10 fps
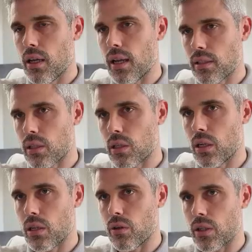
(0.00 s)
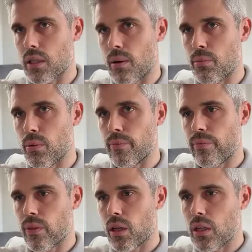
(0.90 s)
Let's look at another example.
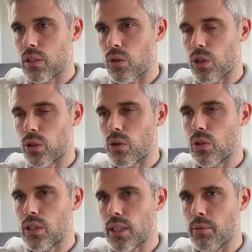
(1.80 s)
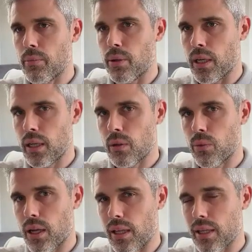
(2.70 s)
So on EURGBP,
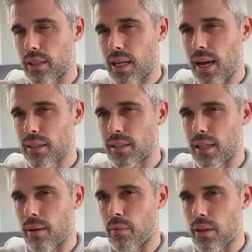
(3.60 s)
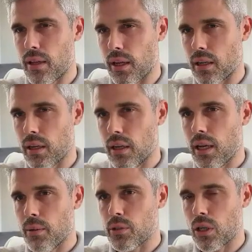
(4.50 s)
we get the exact same thing.
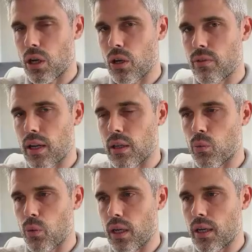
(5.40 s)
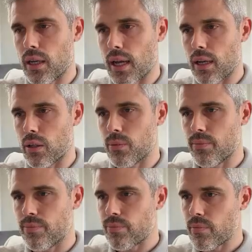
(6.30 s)
I'm just going to overlay the weekly candle.